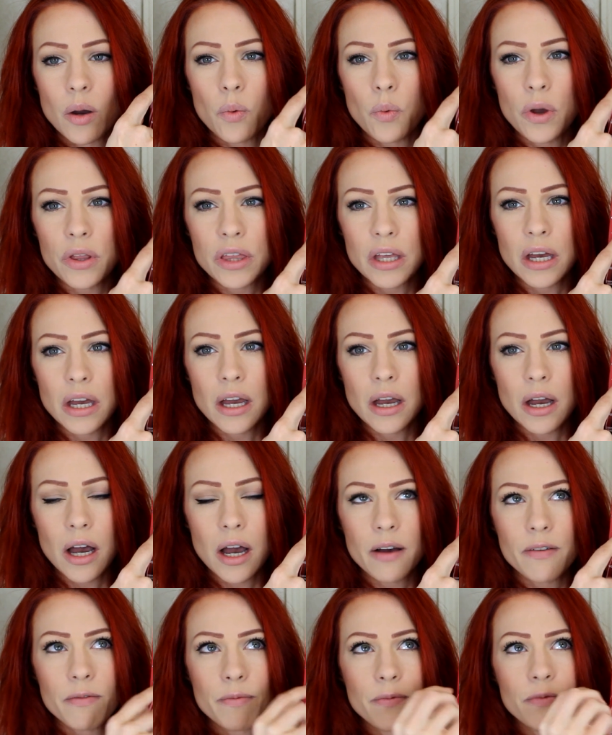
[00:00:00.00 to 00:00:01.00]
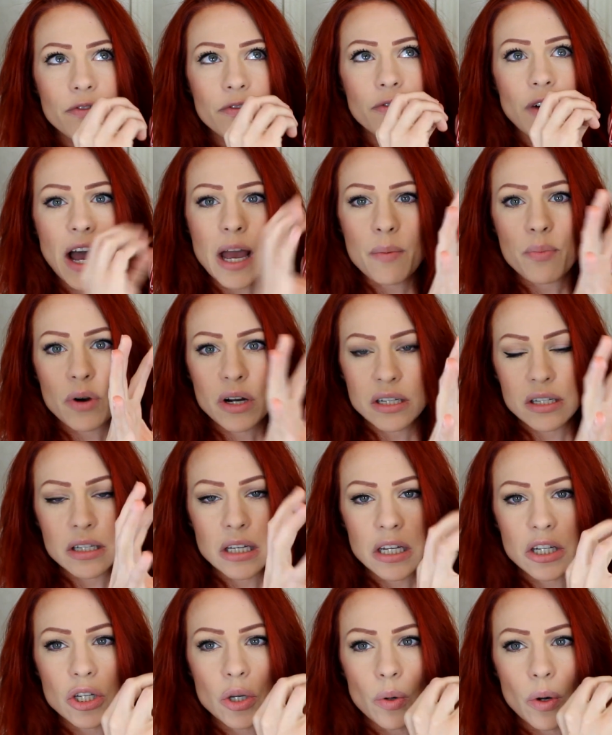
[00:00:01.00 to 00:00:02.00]
with a
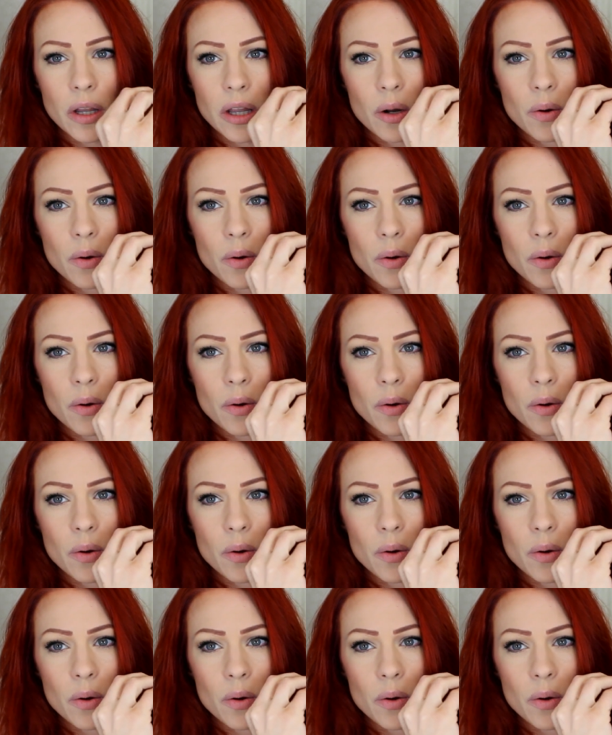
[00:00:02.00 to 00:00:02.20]
vibrancy to it.